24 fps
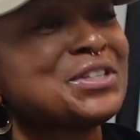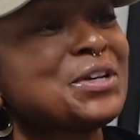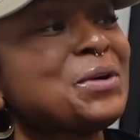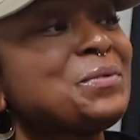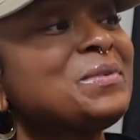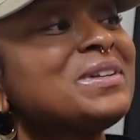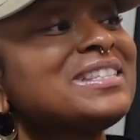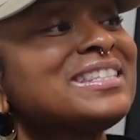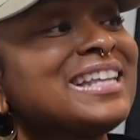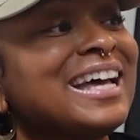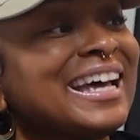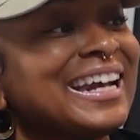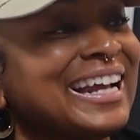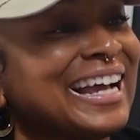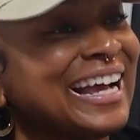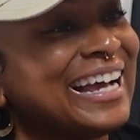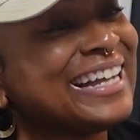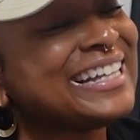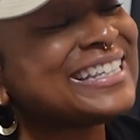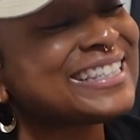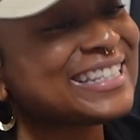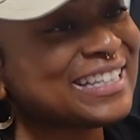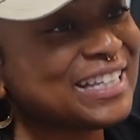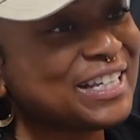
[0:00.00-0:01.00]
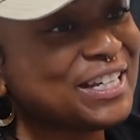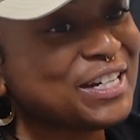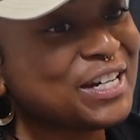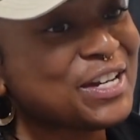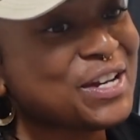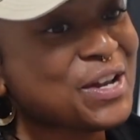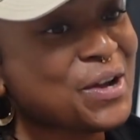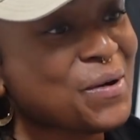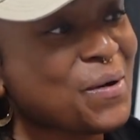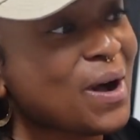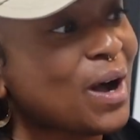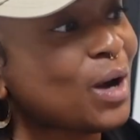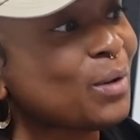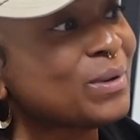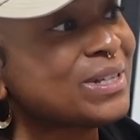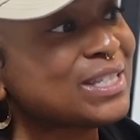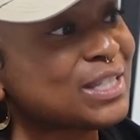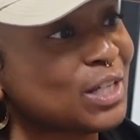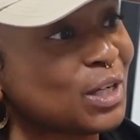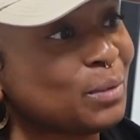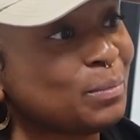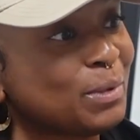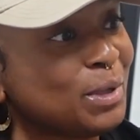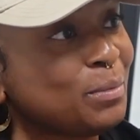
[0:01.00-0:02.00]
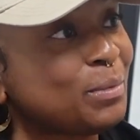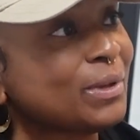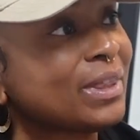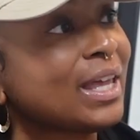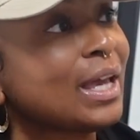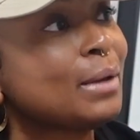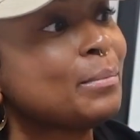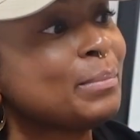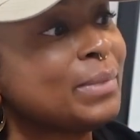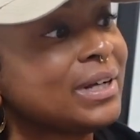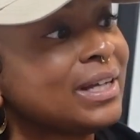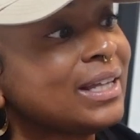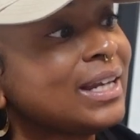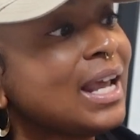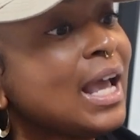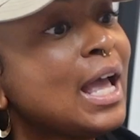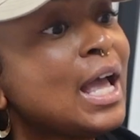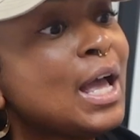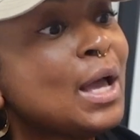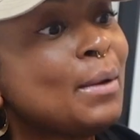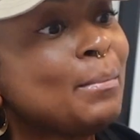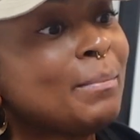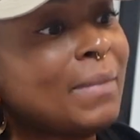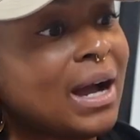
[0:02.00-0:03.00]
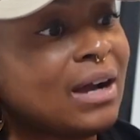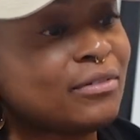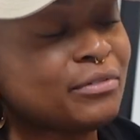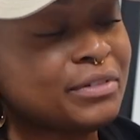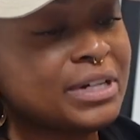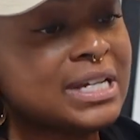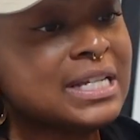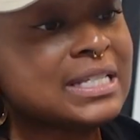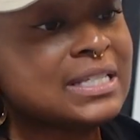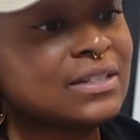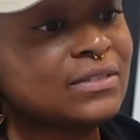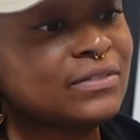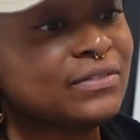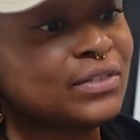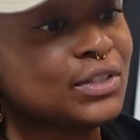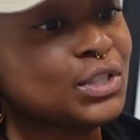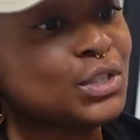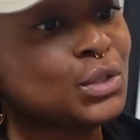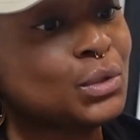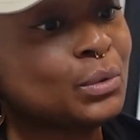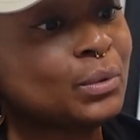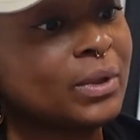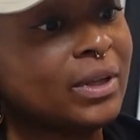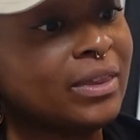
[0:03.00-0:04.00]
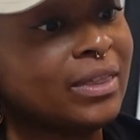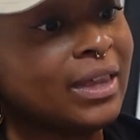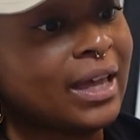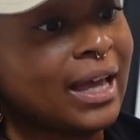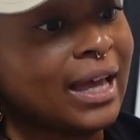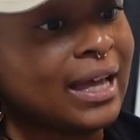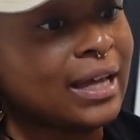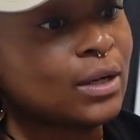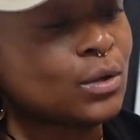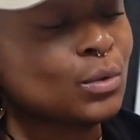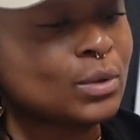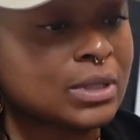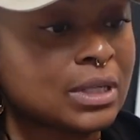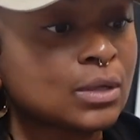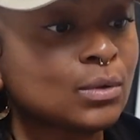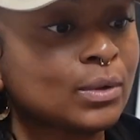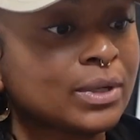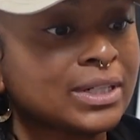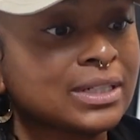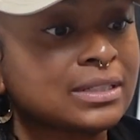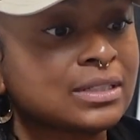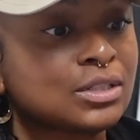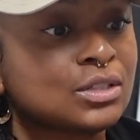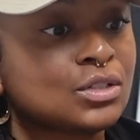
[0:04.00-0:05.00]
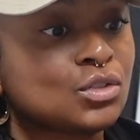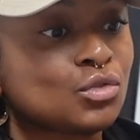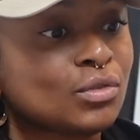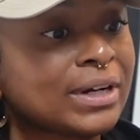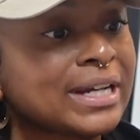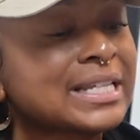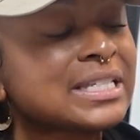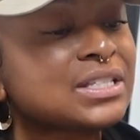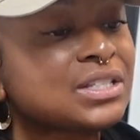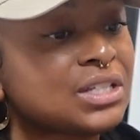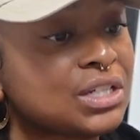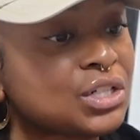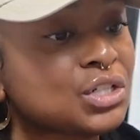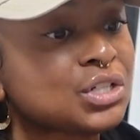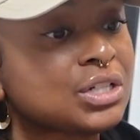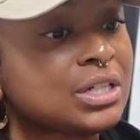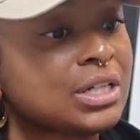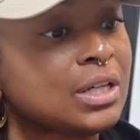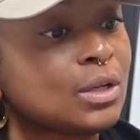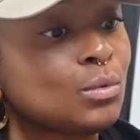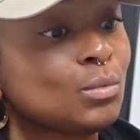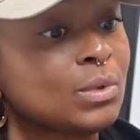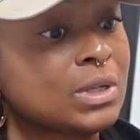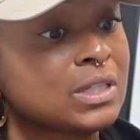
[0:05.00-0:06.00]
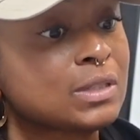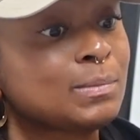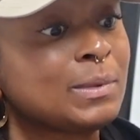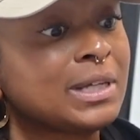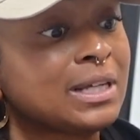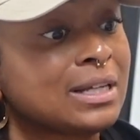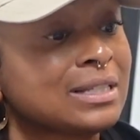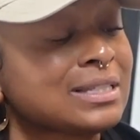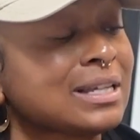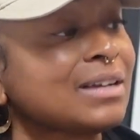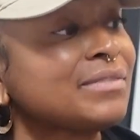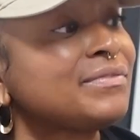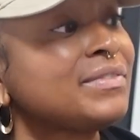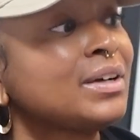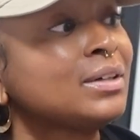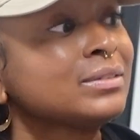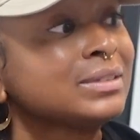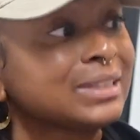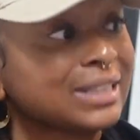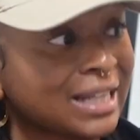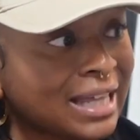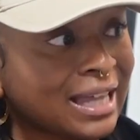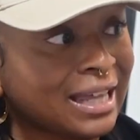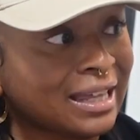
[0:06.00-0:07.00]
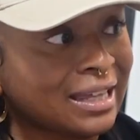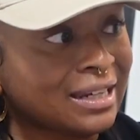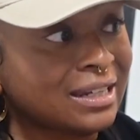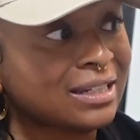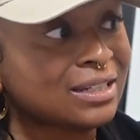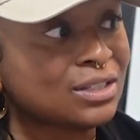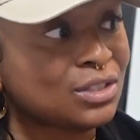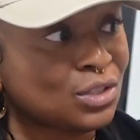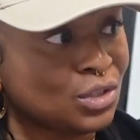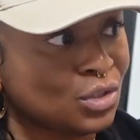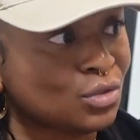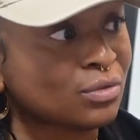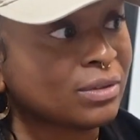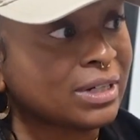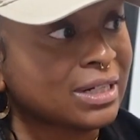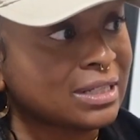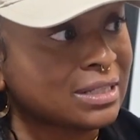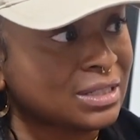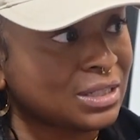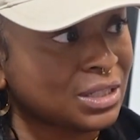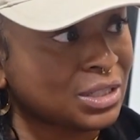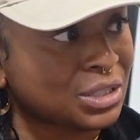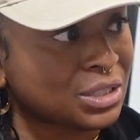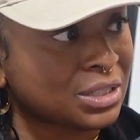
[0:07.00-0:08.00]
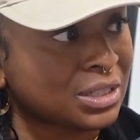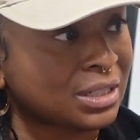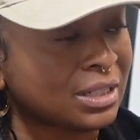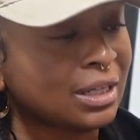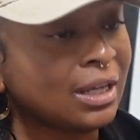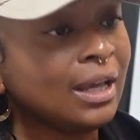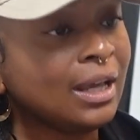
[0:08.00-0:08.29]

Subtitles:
So it was not an isolated no. I always tell people that. But my reason for doing that or transitioning was because I felt led to transition.